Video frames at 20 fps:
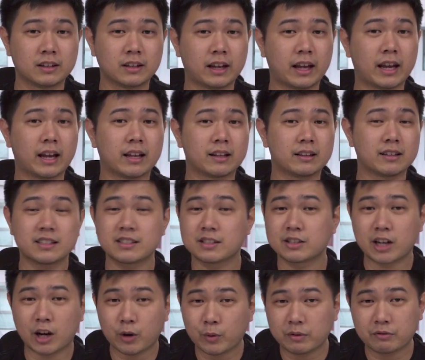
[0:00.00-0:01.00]
And this is
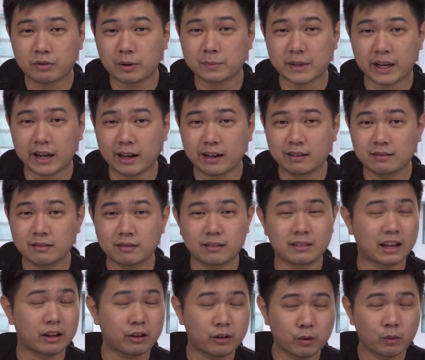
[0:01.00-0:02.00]
Darwin from techENT.
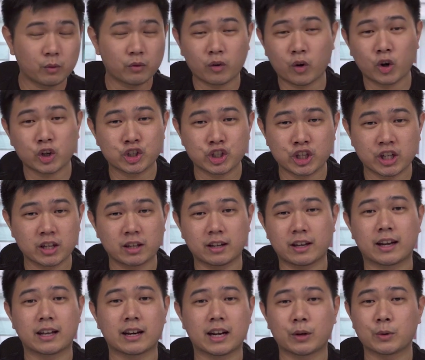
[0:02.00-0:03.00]
Thank you for watching,
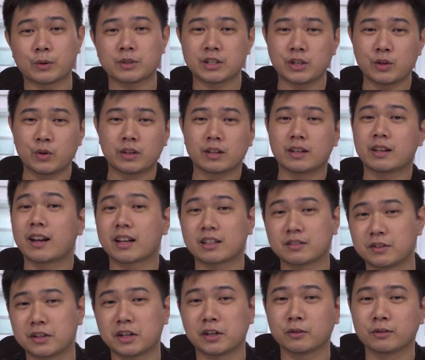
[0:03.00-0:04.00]
and I will see you in the
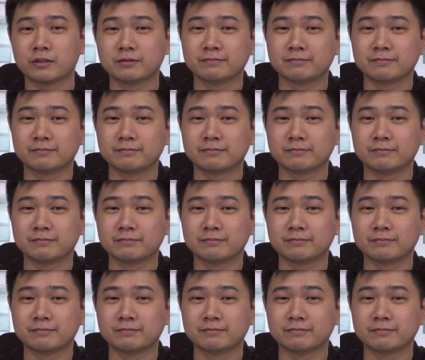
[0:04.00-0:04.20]
next video.